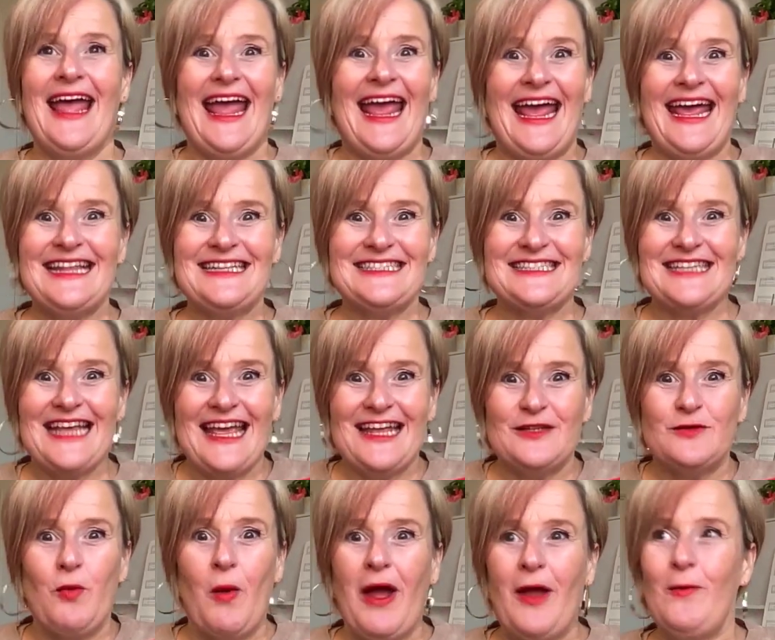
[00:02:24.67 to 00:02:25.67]

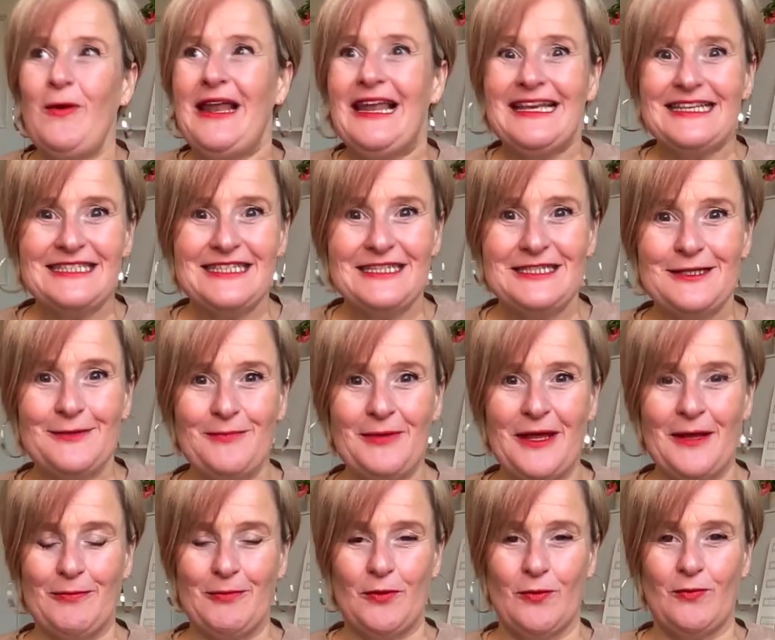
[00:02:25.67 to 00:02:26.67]
it's why we listen to people.